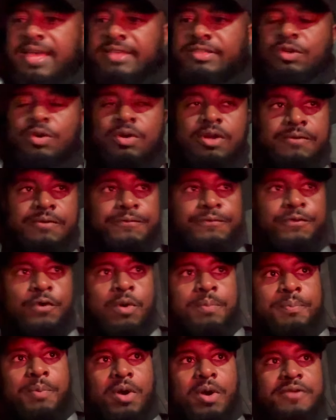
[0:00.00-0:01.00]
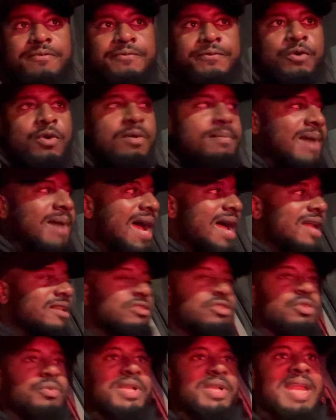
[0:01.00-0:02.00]
It's only 4.4
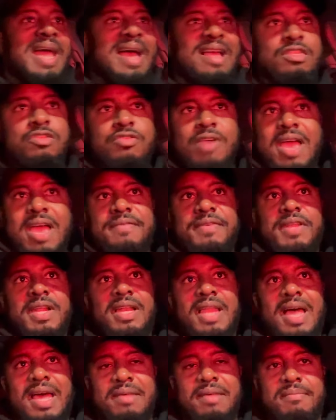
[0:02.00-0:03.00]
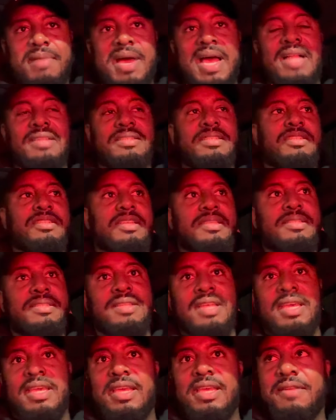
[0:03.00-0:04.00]
miles, so we're not driving a lot of miles. It's just
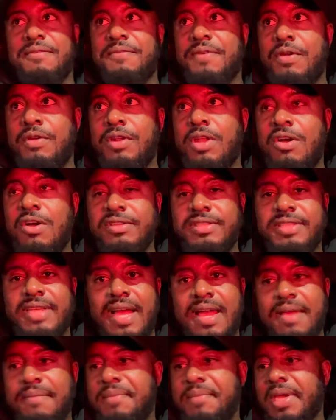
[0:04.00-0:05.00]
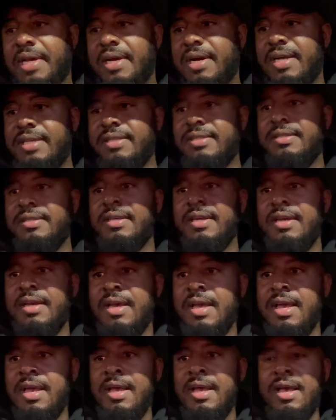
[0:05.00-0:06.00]
taking a very long time because
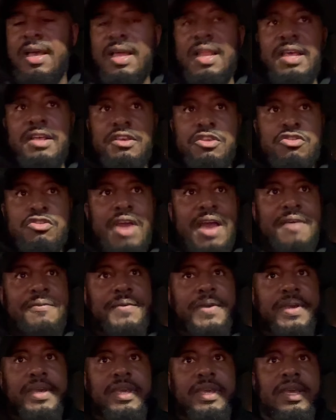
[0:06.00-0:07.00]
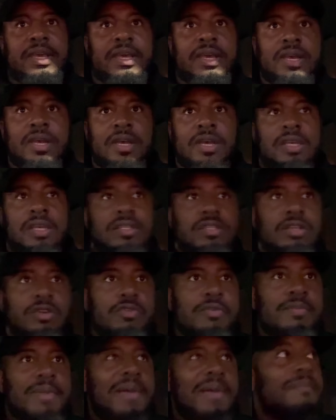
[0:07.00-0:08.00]
a little traffic. So
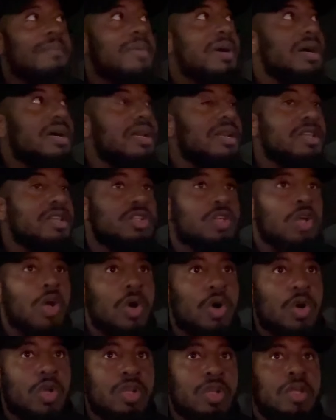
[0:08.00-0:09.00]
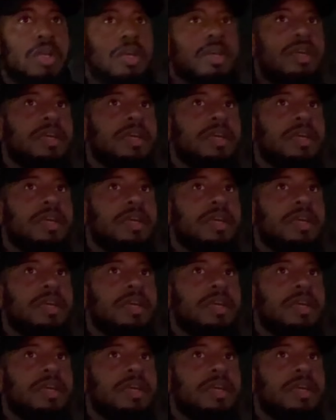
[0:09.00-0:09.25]
remember the toll.